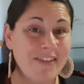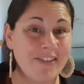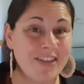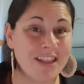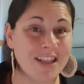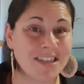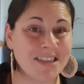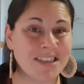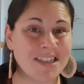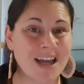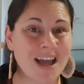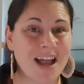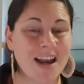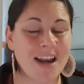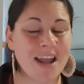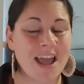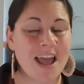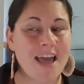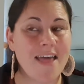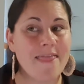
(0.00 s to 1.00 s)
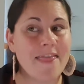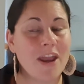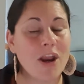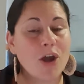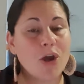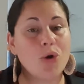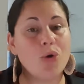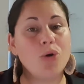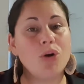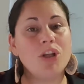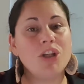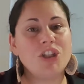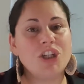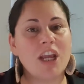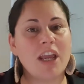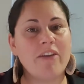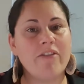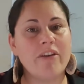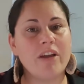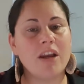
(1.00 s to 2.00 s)
in the start that I could
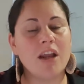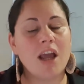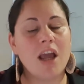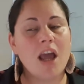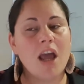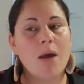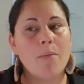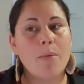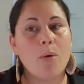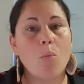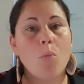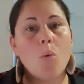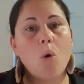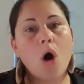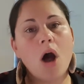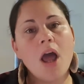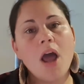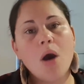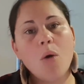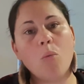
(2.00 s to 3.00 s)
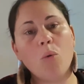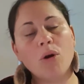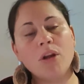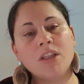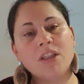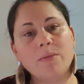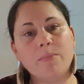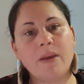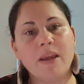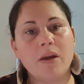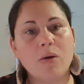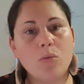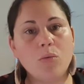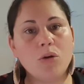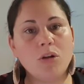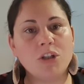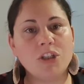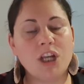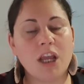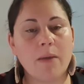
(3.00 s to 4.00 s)
achieve it. But why I wanted to be a
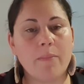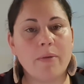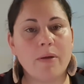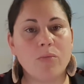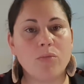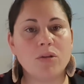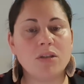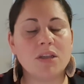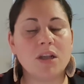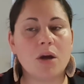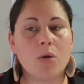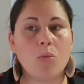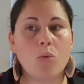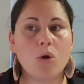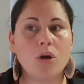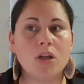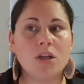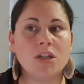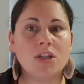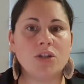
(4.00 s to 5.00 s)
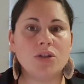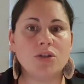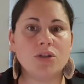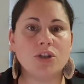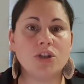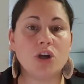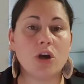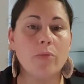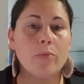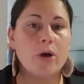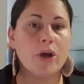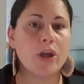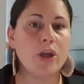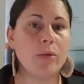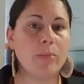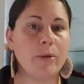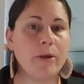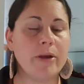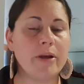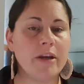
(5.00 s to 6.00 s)
world champion was that I wanted to show my
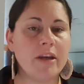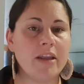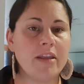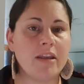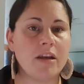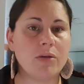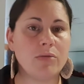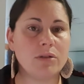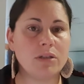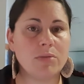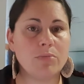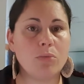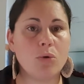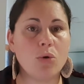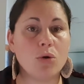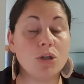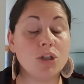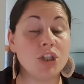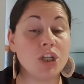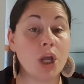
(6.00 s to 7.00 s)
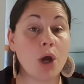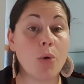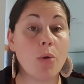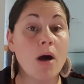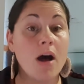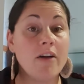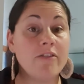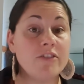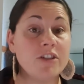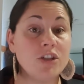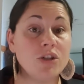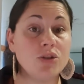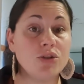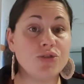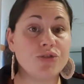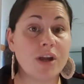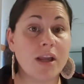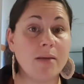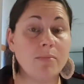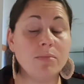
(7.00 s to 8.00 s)
community that it was important to go after your
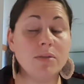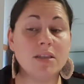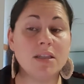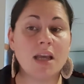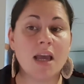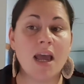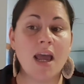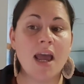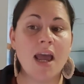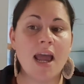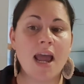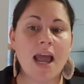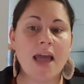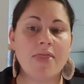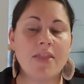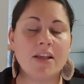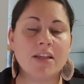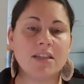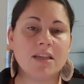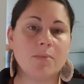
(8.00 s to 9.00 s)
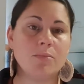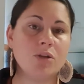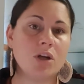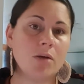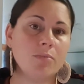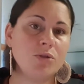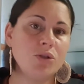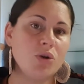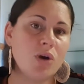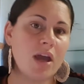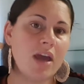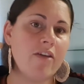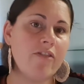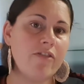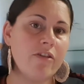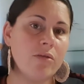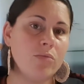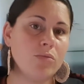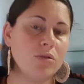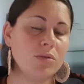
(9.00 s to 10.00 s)
dreams, and that sometimes your
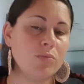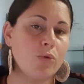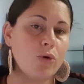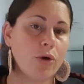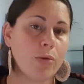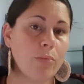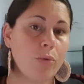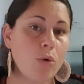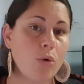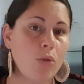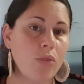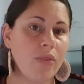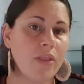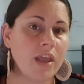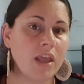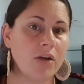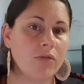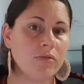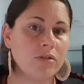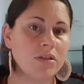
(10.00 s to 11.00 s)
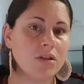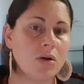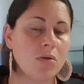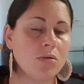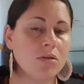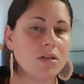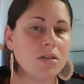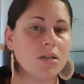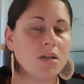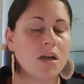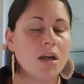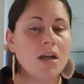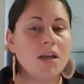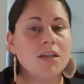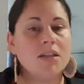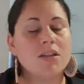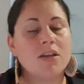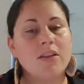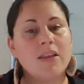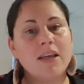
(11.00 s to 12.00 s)
effort was more important than your results.
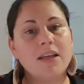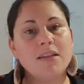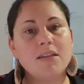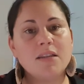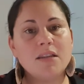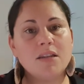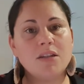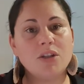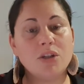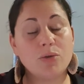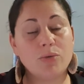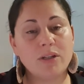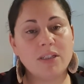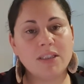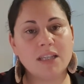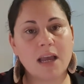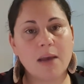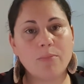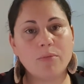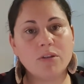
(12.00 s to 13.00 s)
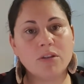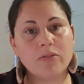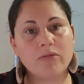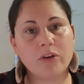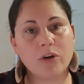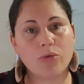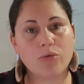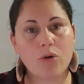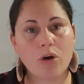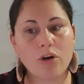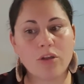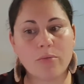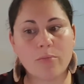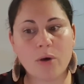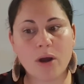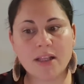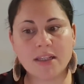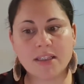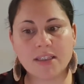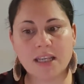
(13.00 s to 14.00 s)
So these are the two examples of a growth
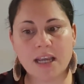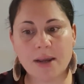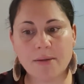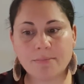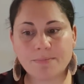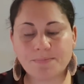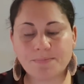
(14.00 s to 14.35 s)
mindset